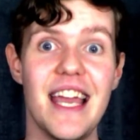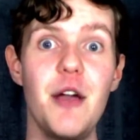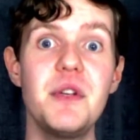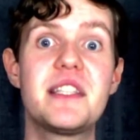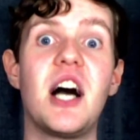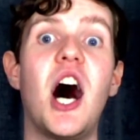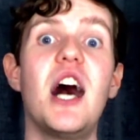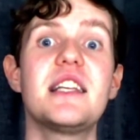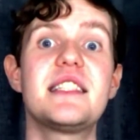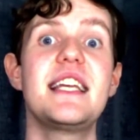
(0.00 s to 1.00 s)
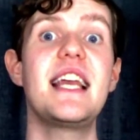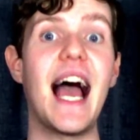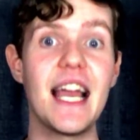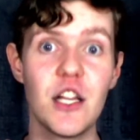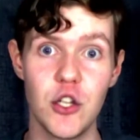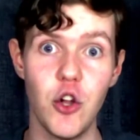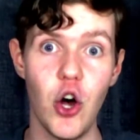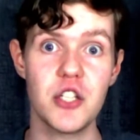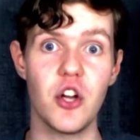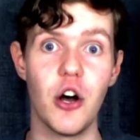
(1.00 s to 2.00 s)
it was casting a
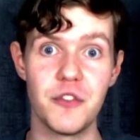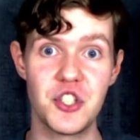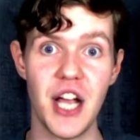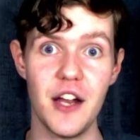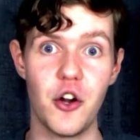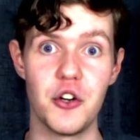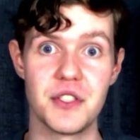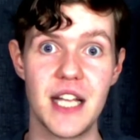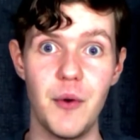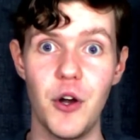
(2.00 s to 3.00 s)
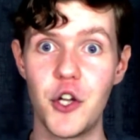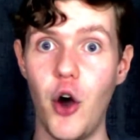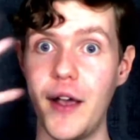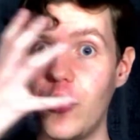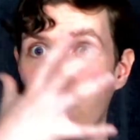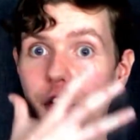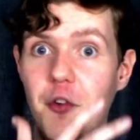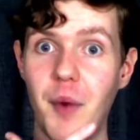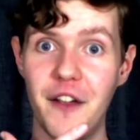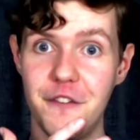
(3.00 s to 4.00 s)
lot of shadows that were going all
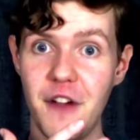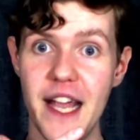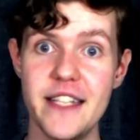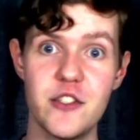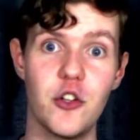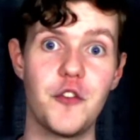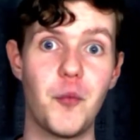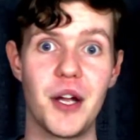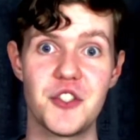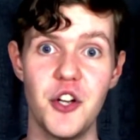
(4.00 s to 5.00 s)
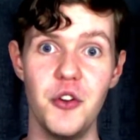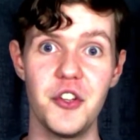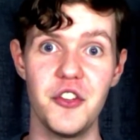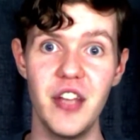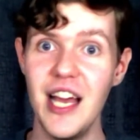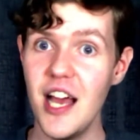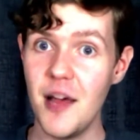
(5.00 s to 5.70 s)
over my face, all over my shoulders,